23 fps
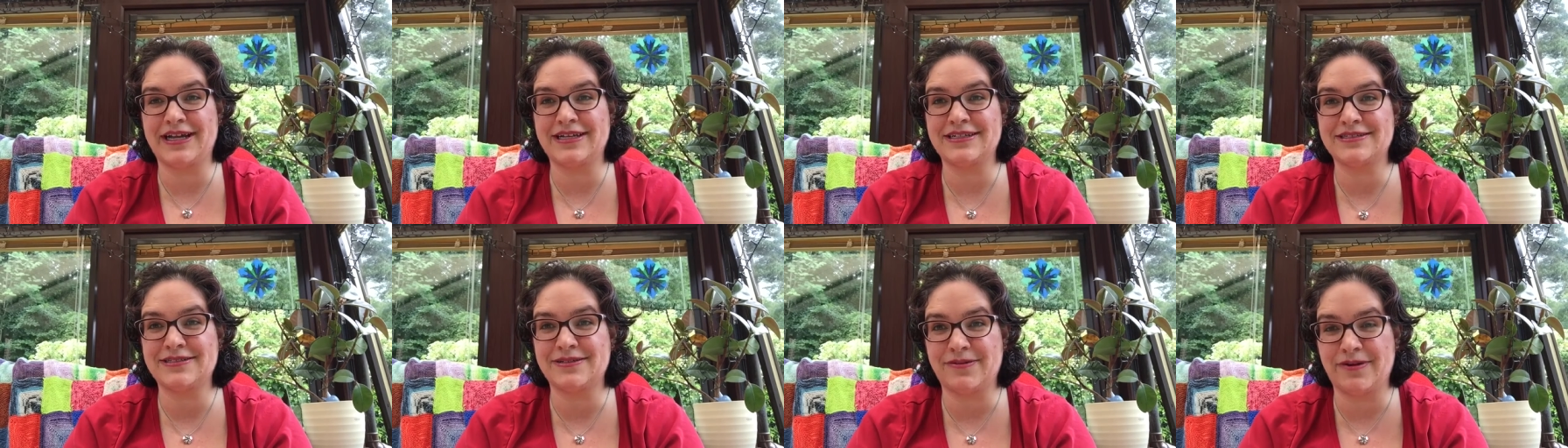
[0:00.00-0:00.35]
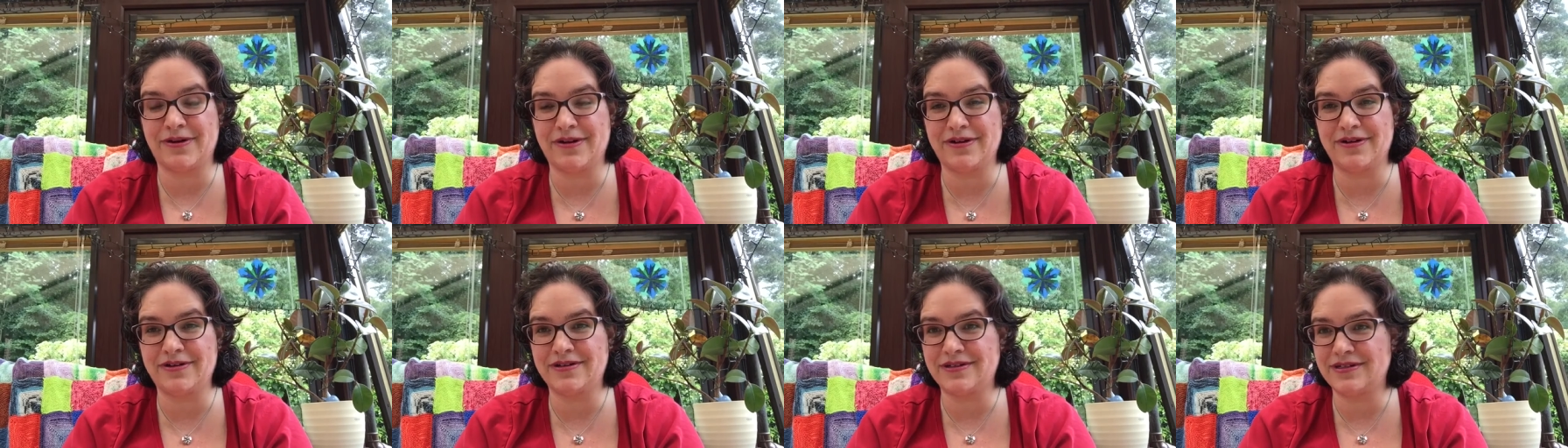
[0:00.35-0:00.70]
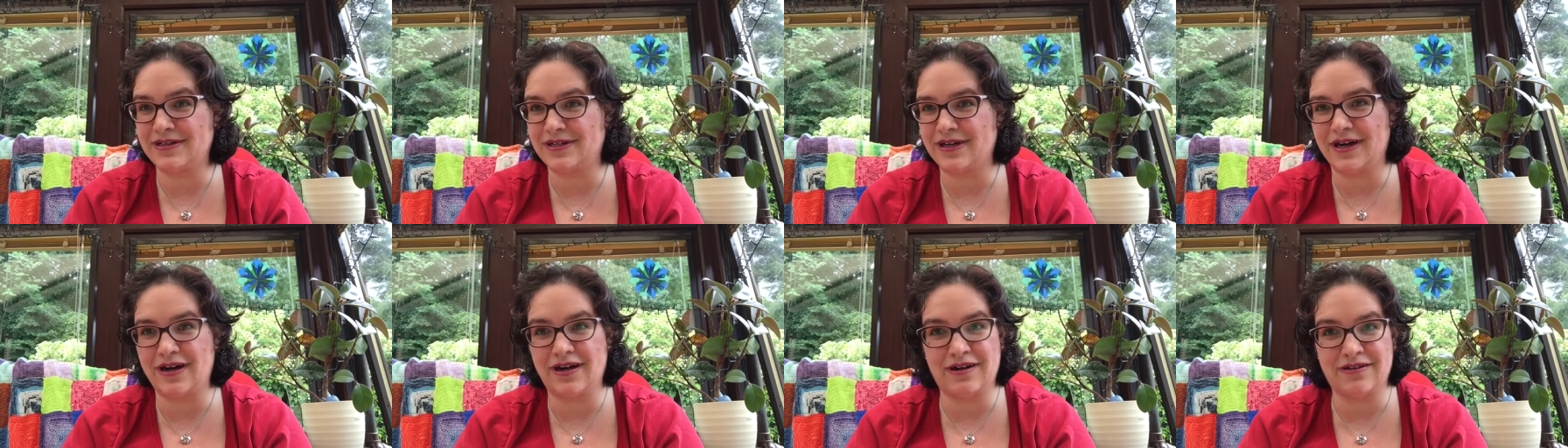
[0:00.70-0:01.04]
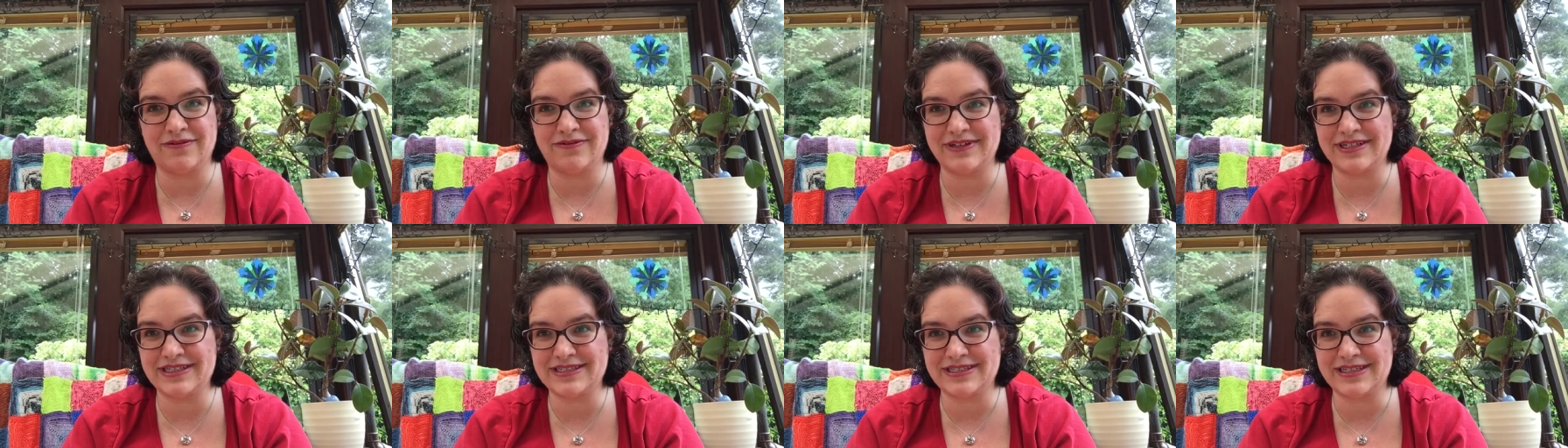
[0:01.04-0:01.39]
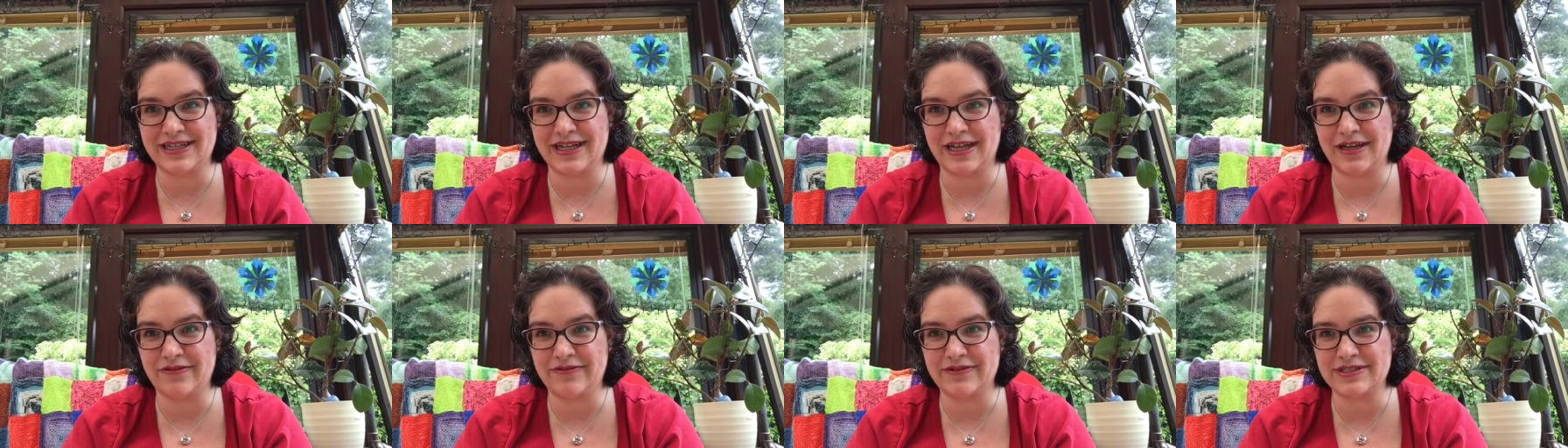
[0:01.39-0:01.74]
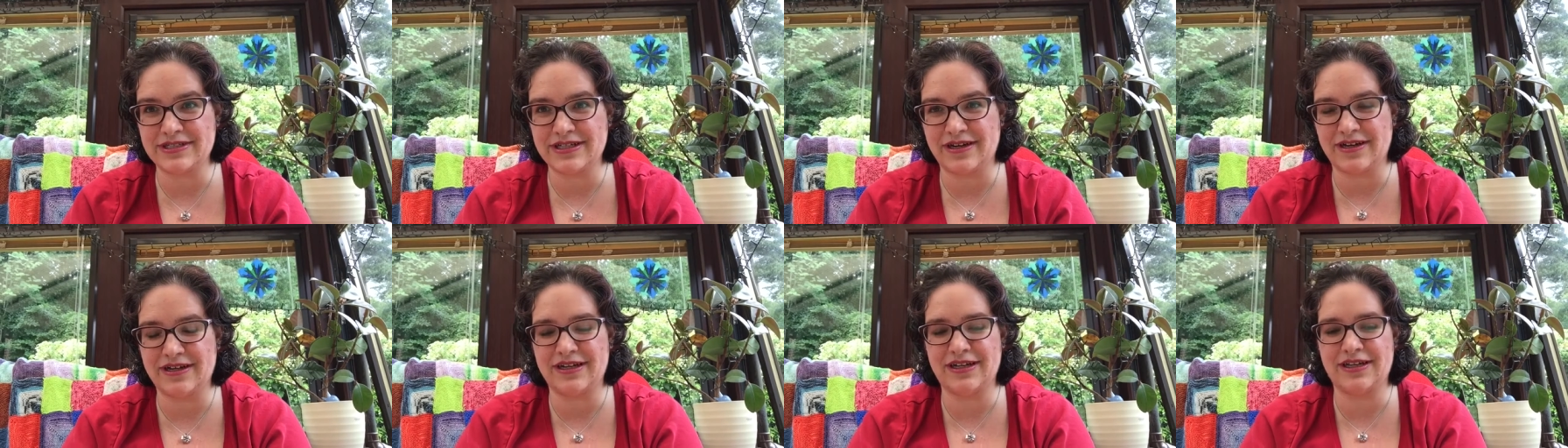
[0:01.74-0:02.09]
so obviously life has
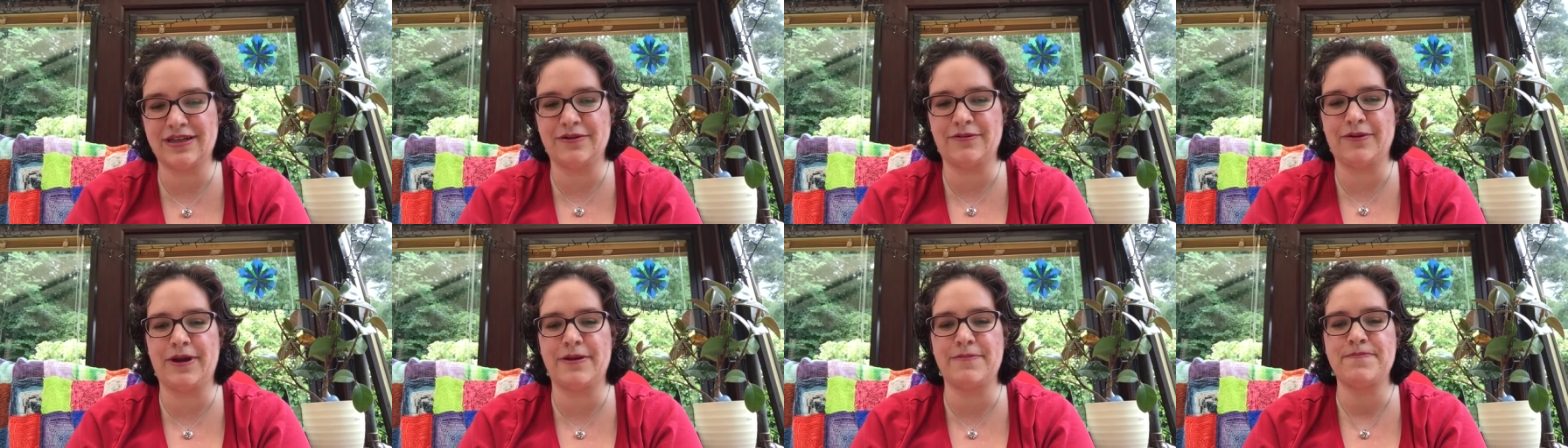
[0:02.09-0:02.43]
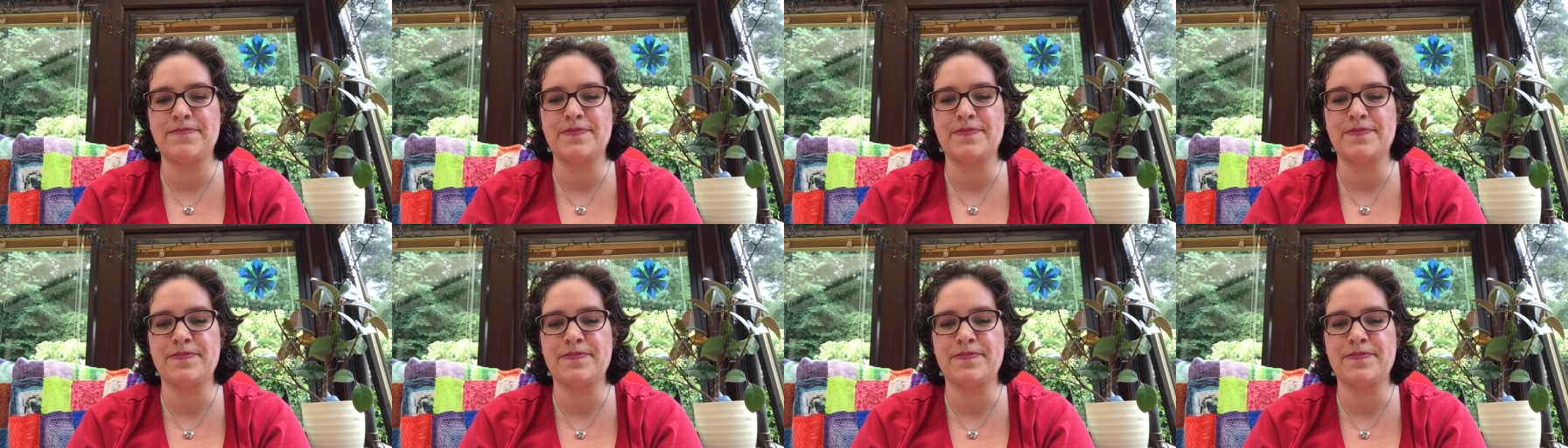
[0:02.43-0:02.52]
gotten in the way.